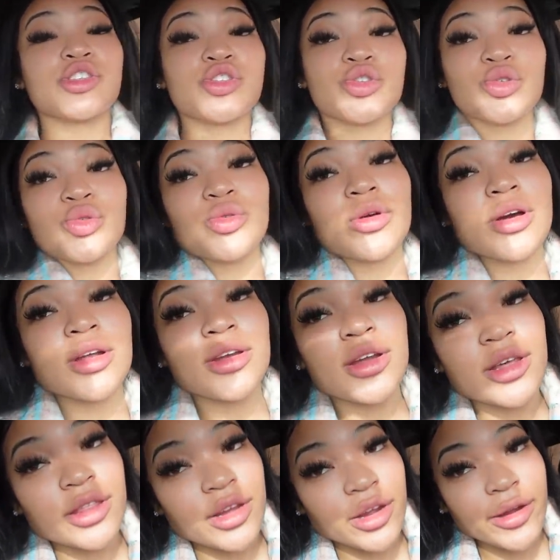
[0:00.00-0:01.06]
to
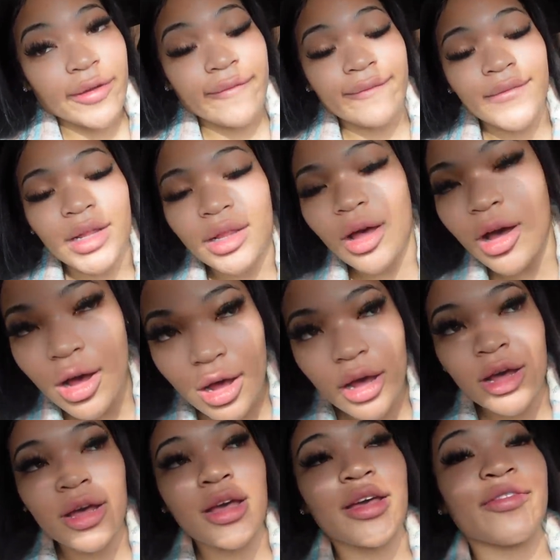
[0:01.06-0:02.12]
another
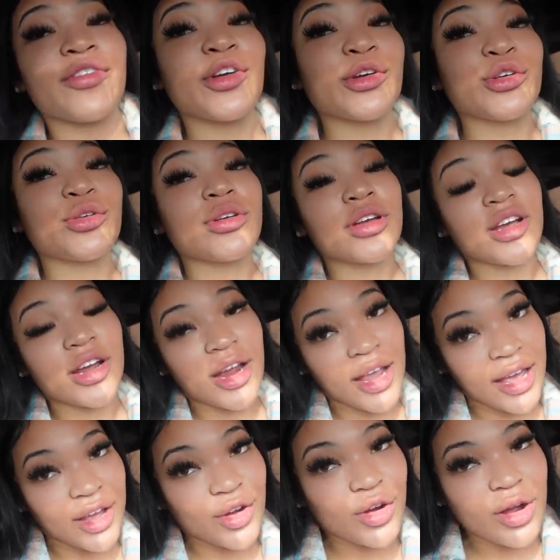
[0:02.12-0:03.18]
vlog if you're new here
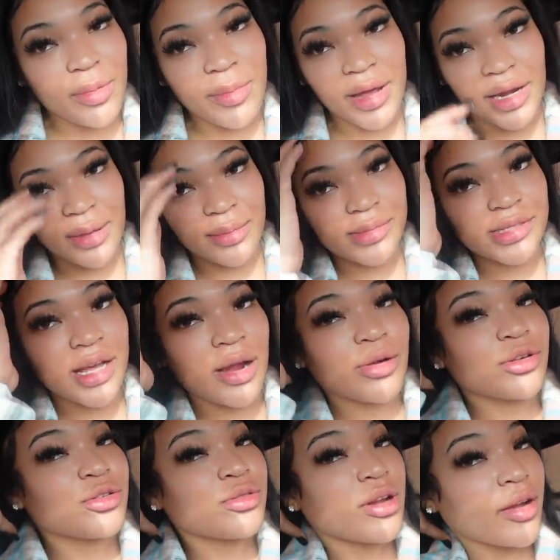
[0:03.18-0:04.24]
hey girl my name is
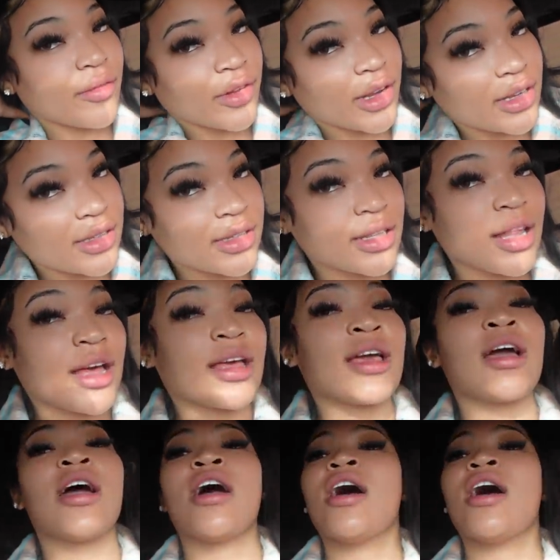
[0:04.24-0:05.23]
Kirah do not forget to like